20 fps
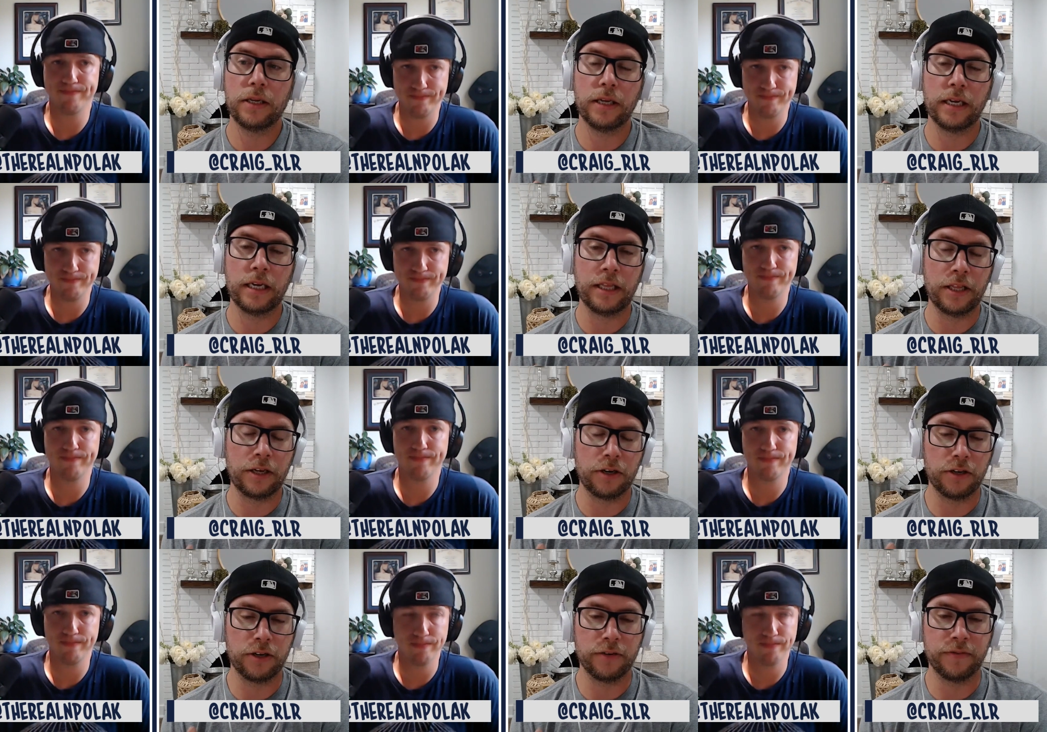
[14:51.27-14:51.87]
Speaker 1: in
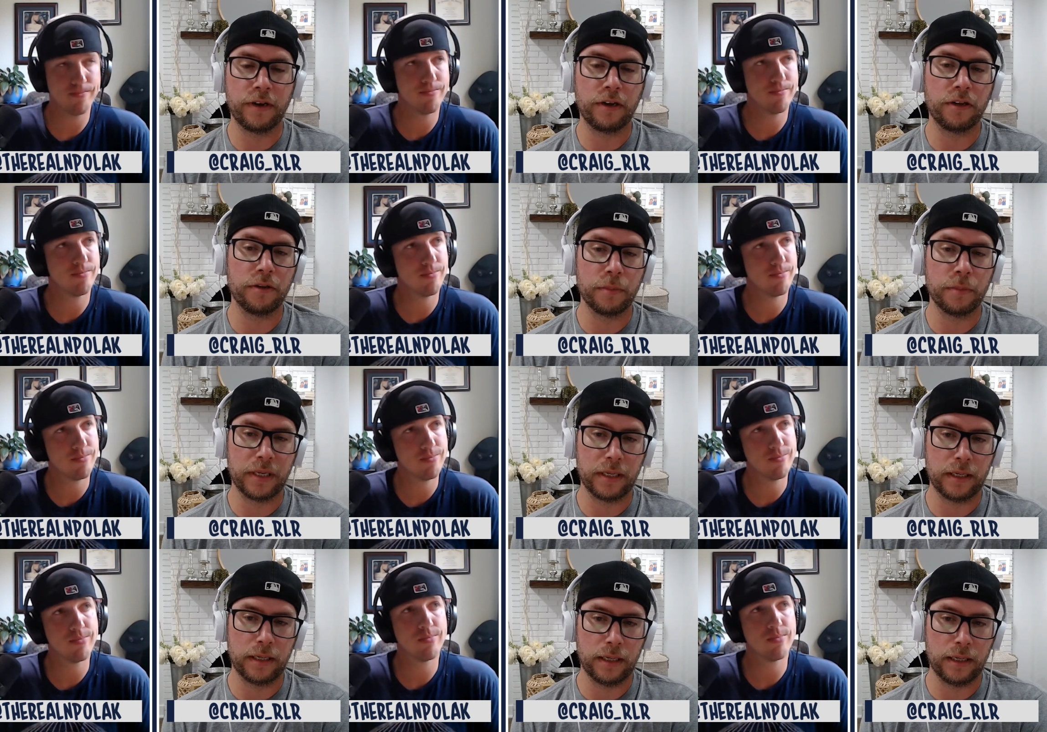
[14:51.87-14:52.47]
their
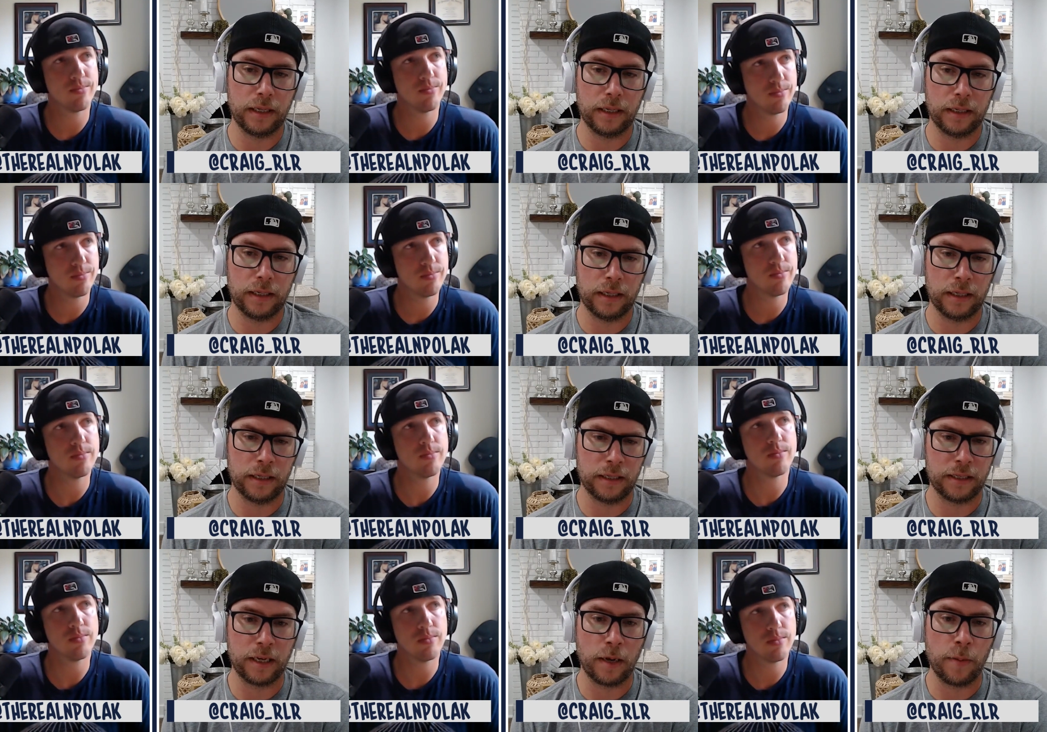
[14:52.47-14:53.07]
development
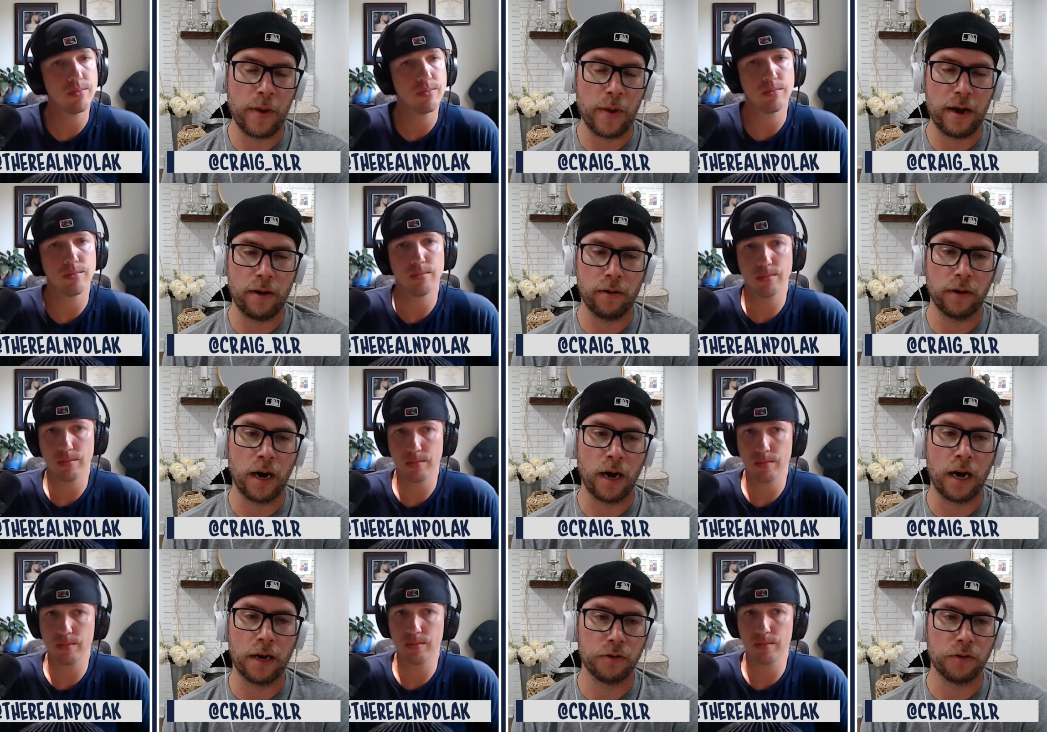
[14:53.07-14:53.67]
it somehow
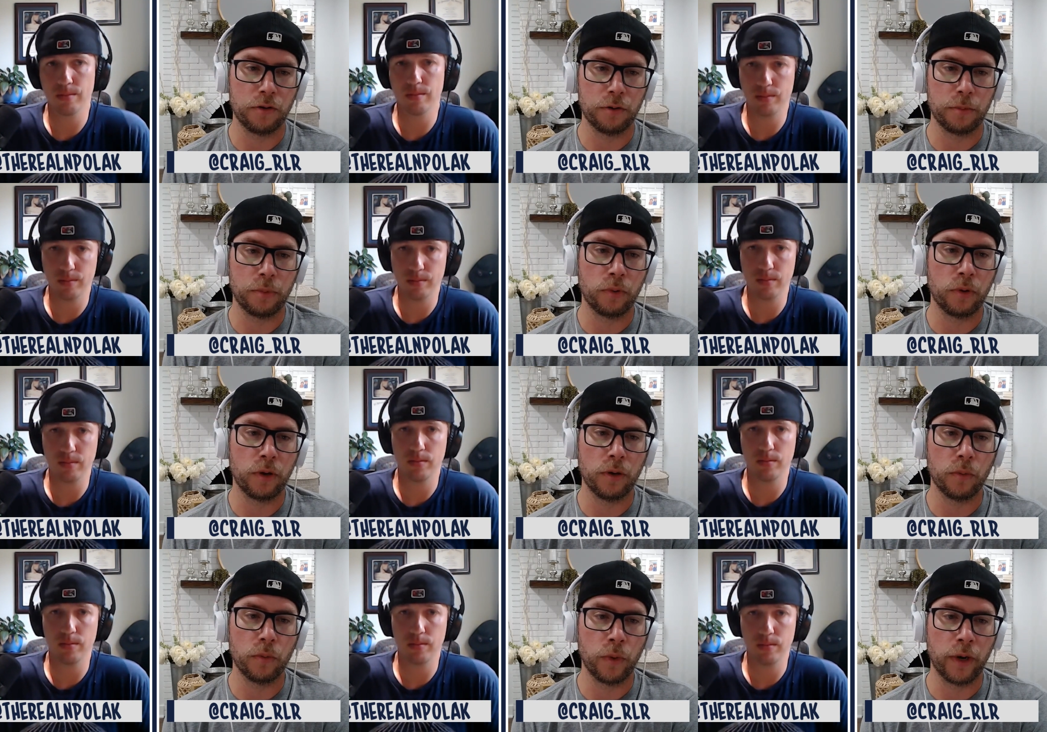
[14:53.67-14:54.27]
got to a
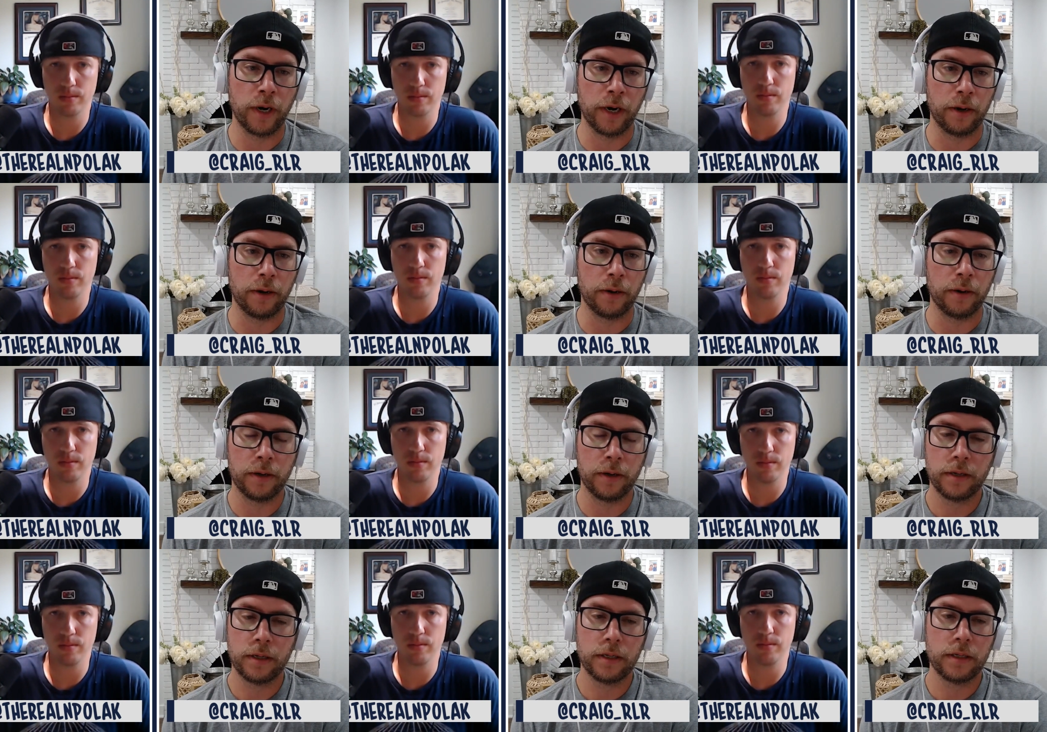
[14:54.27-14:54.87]
point where,
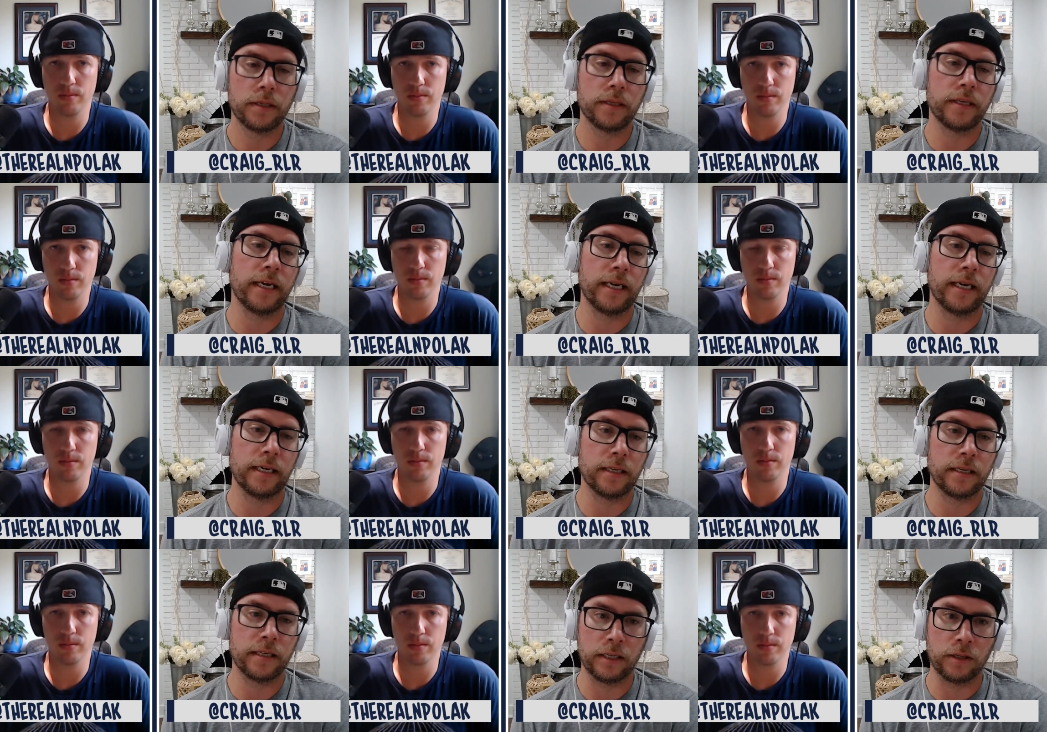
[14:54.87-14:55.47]

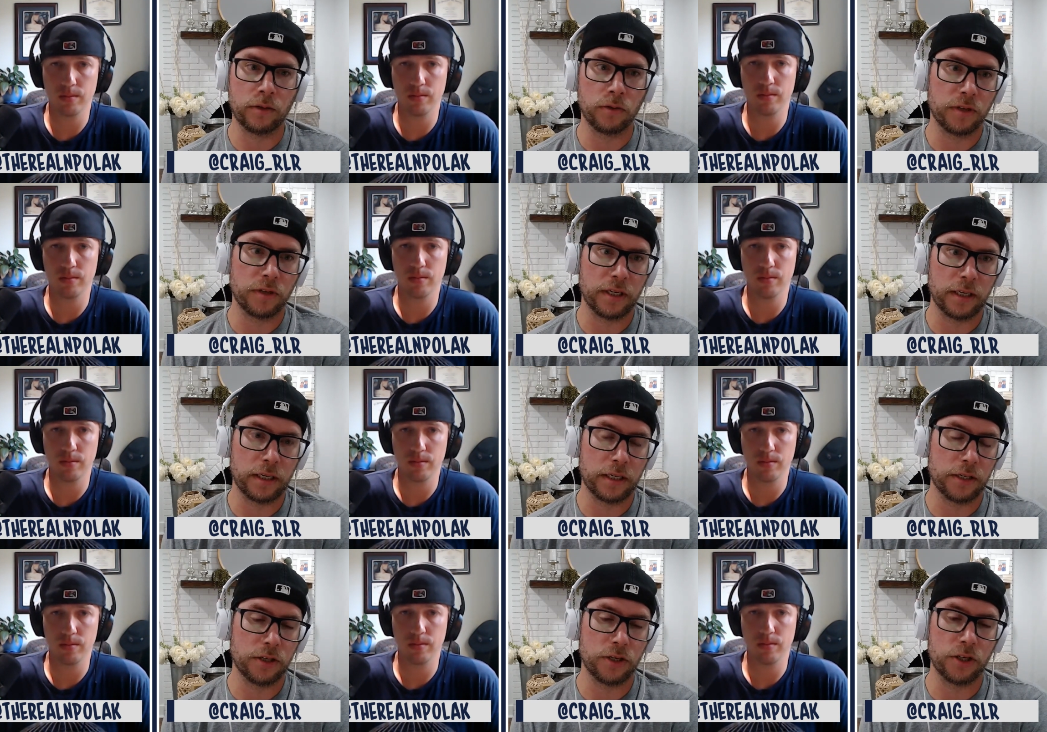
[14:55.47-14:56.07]
say,
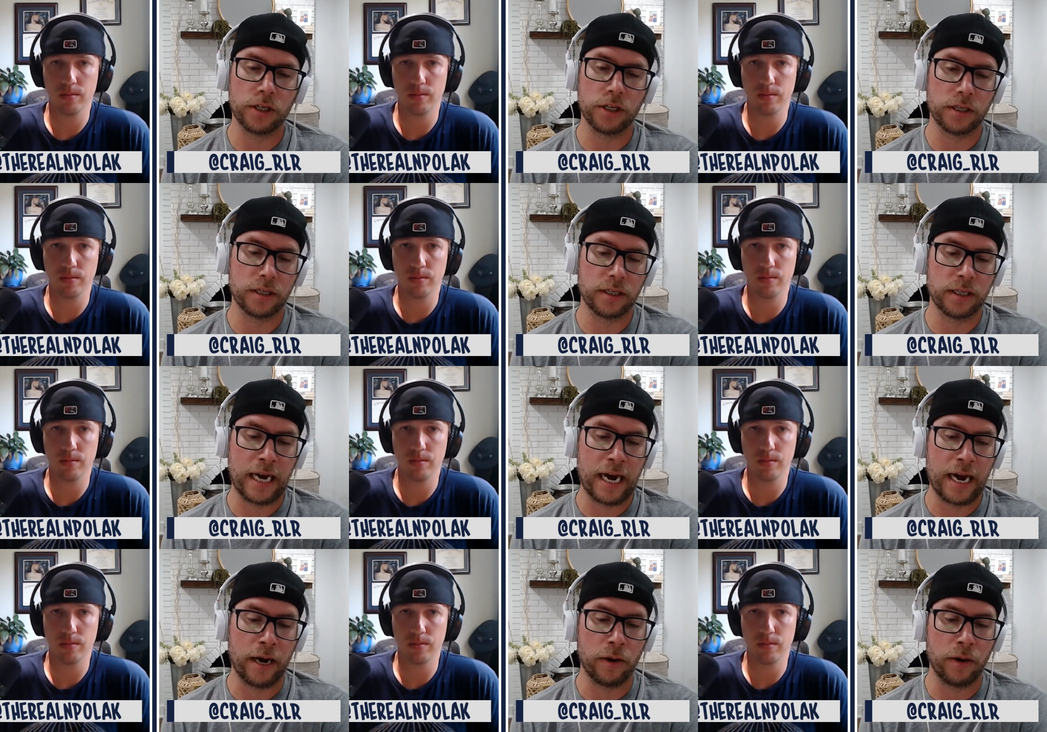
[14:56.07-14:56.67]
Singleton has just
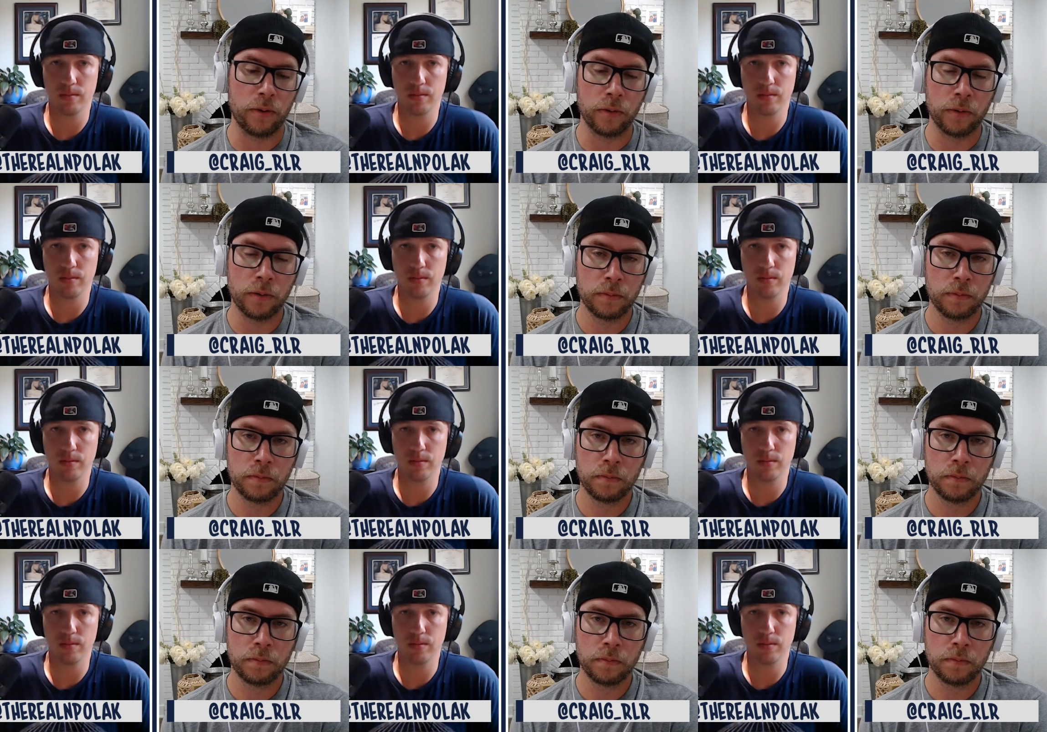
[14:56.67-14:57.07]
now